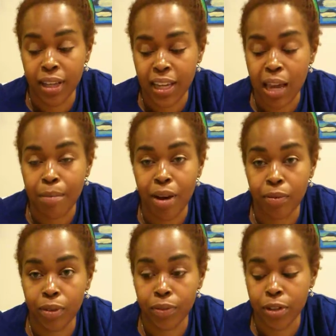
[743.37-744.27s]
It came out
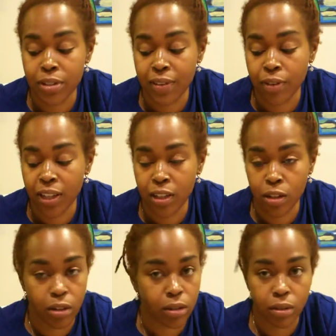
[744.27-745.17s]
in reverse. I feel like
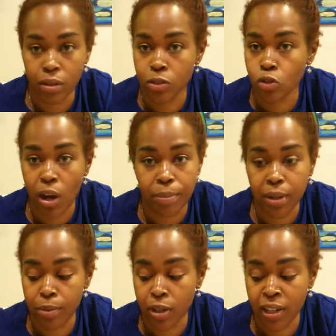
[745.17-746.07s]
you're dropping
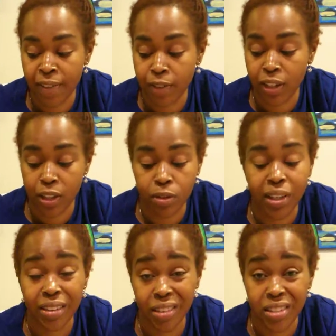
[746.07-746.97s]
a burden. I feel like you
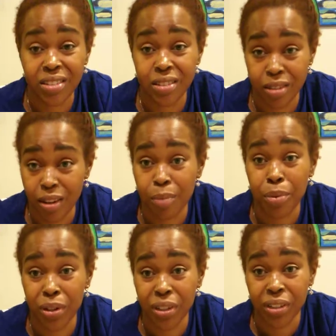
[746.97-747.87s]
think this is a
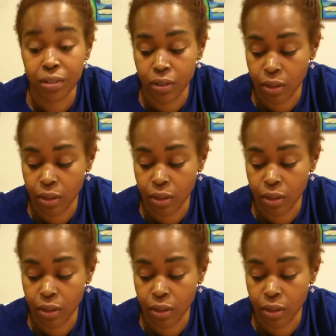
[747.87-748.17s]
burden.